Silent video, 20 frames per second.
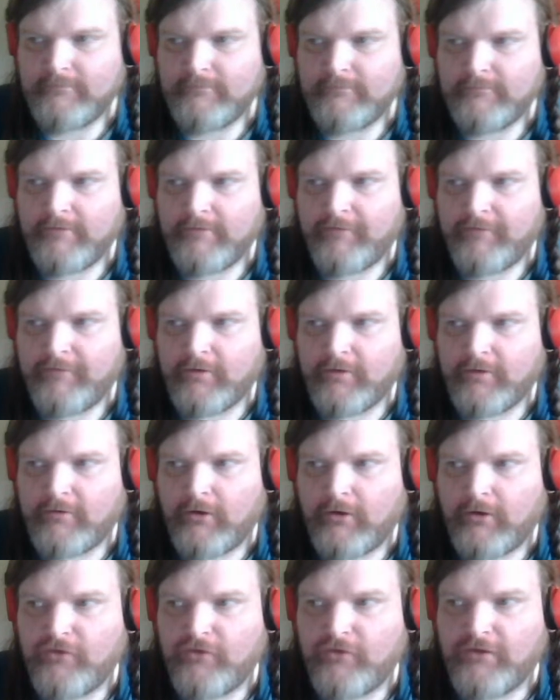If it's
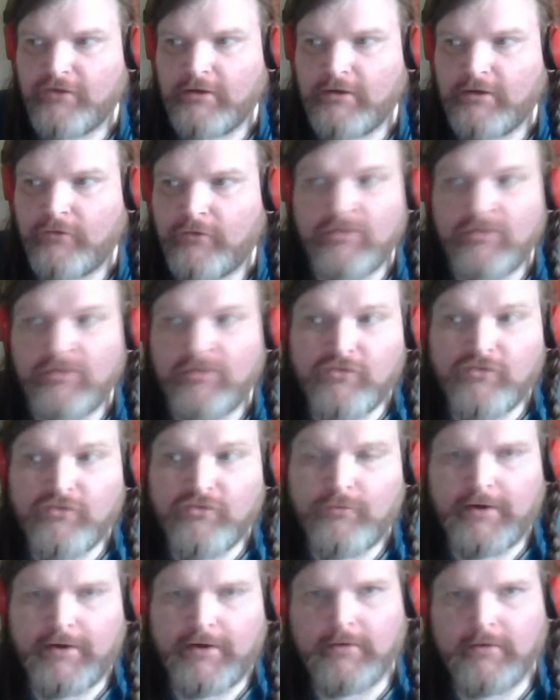largely Christian
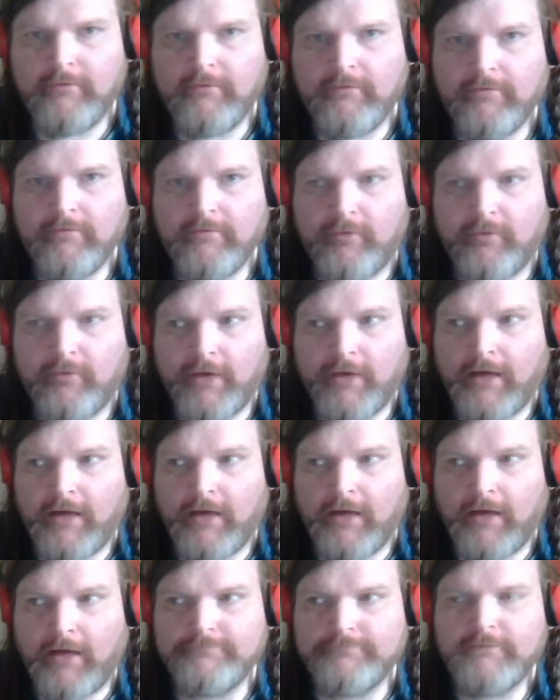written, throw it
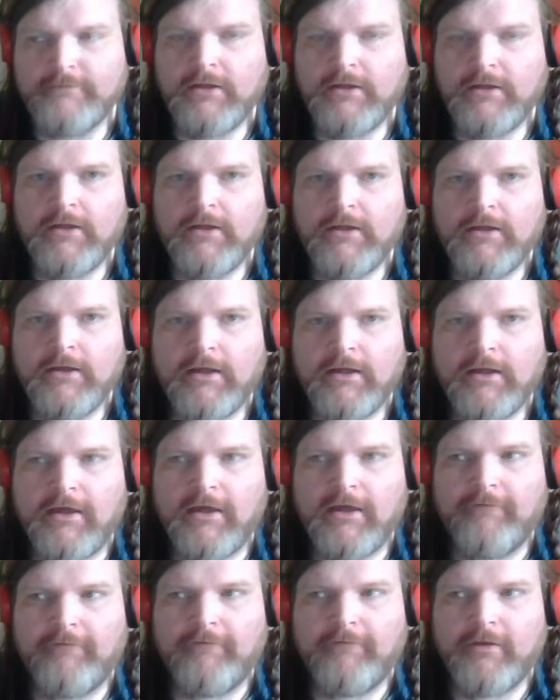out.
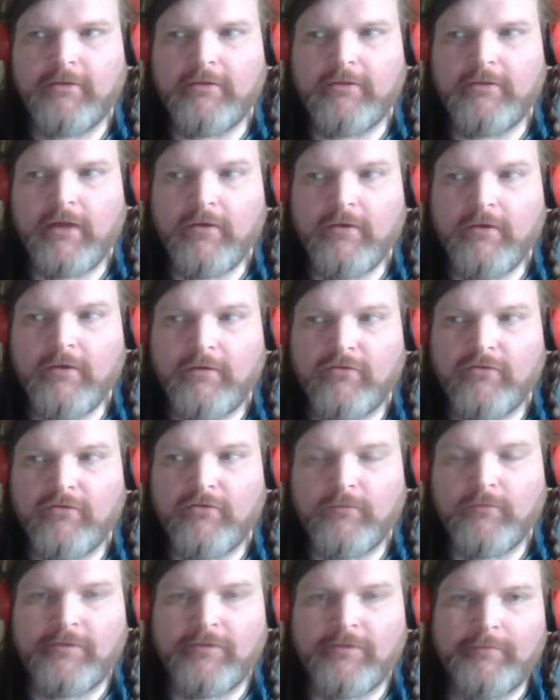If it's
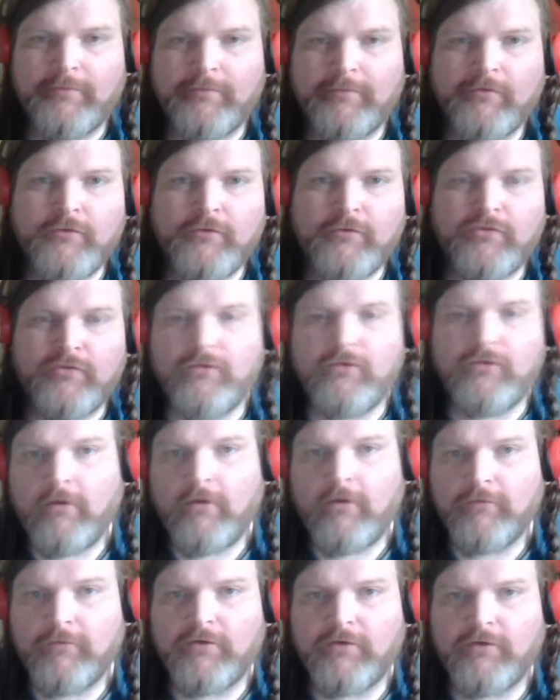non-Christian with some Christian
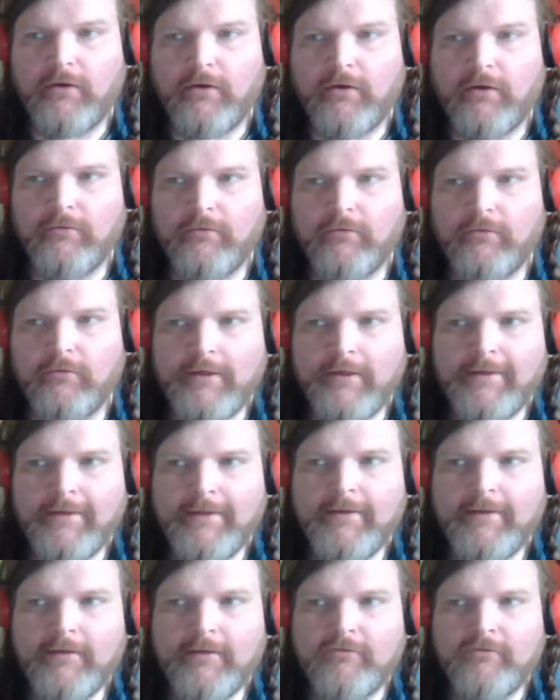overtones,
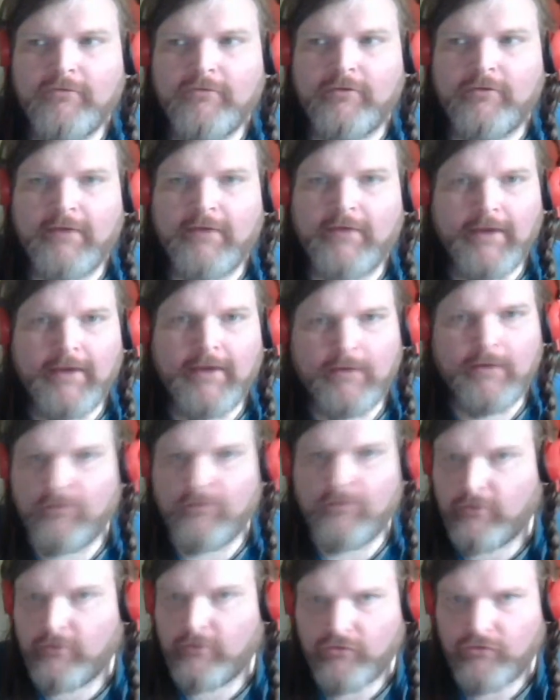just take out
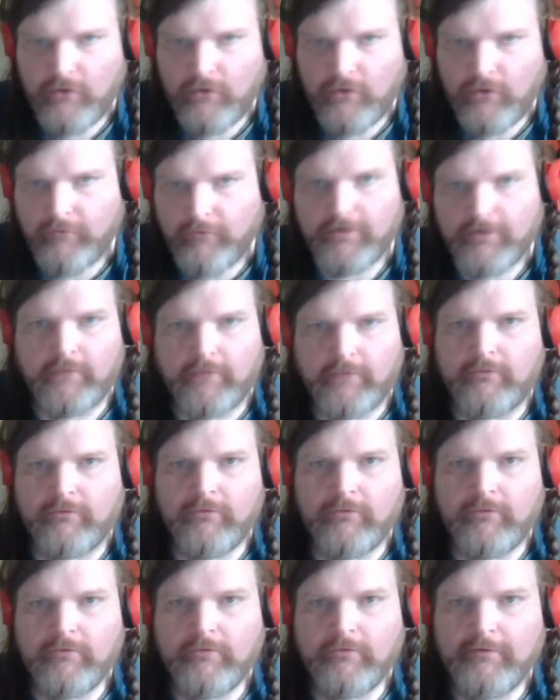the Christian
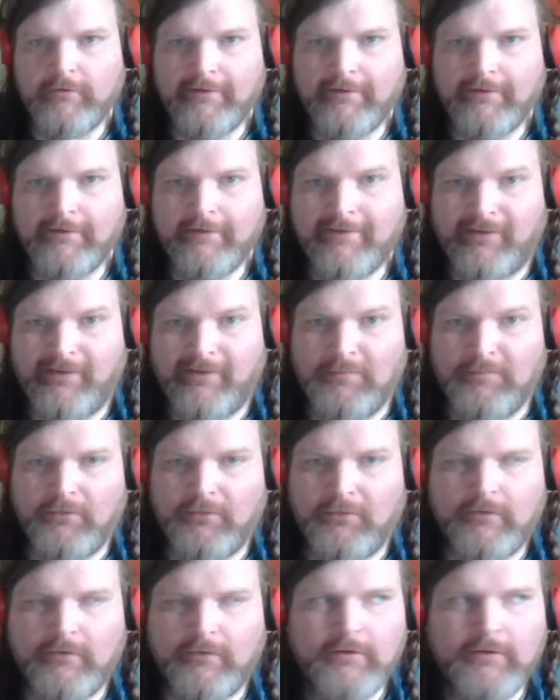overtones.
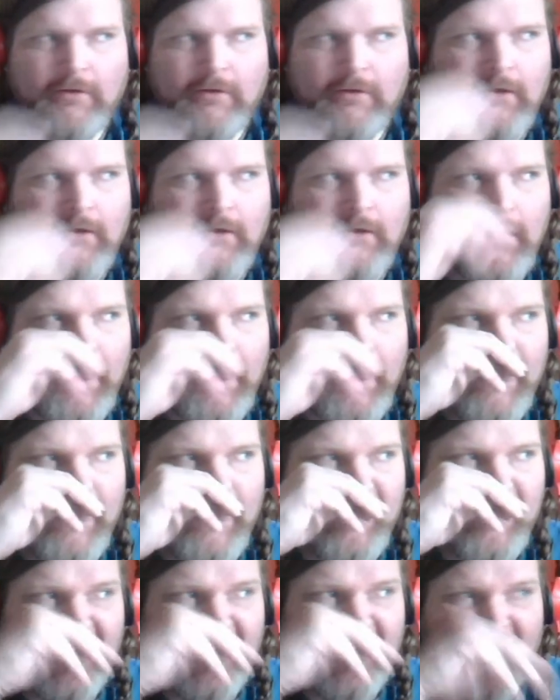Simple.
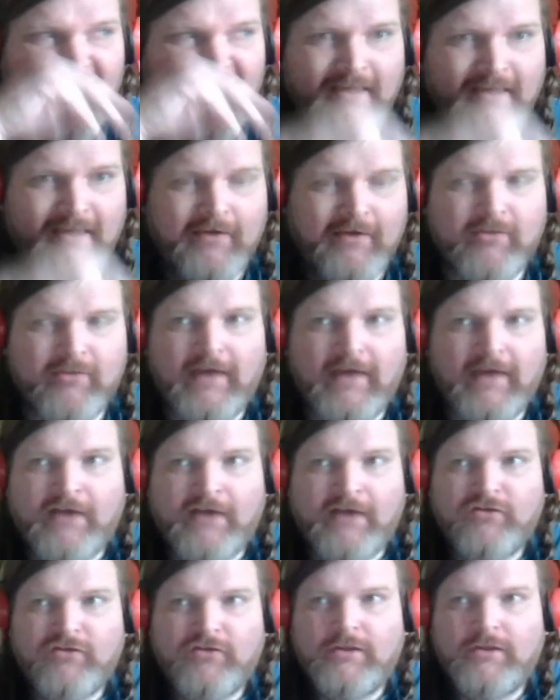The other thing is,
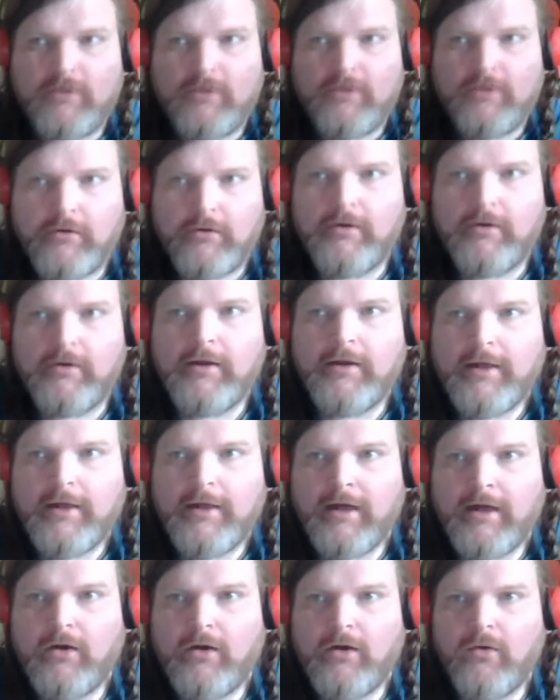actually learn
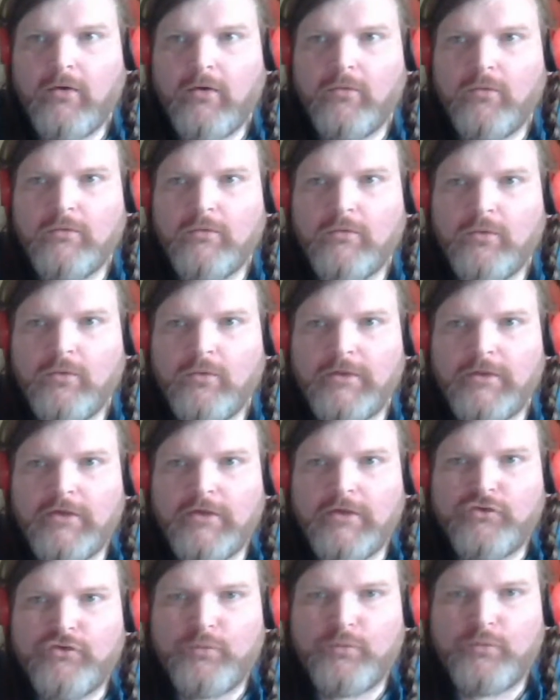how Old
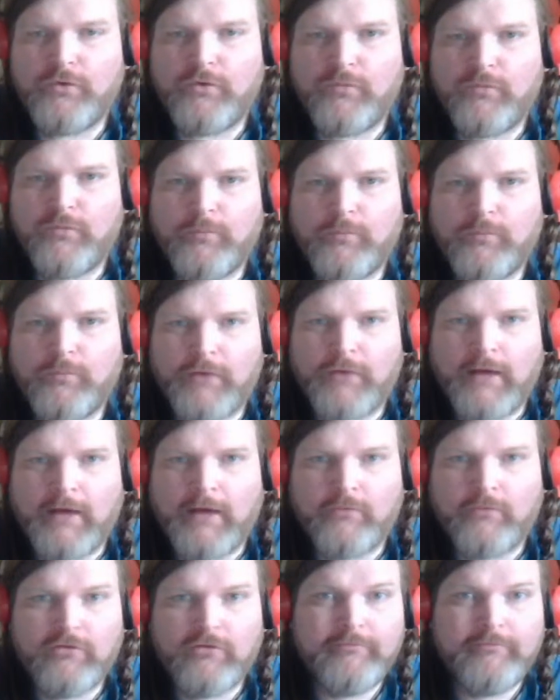English words were
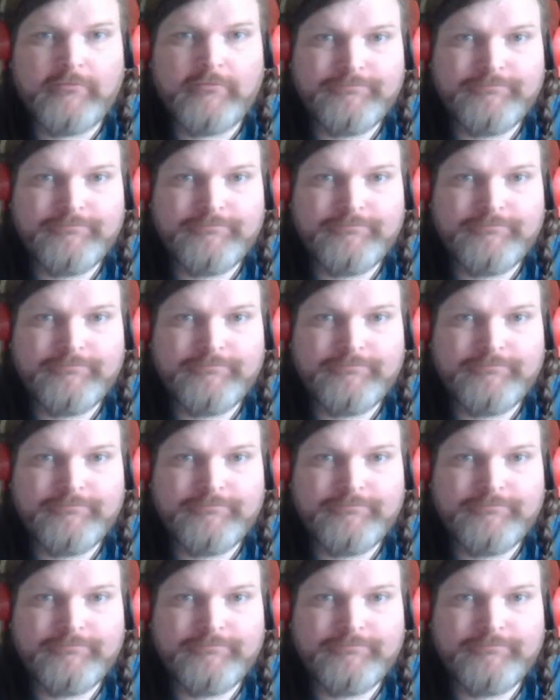pronounced.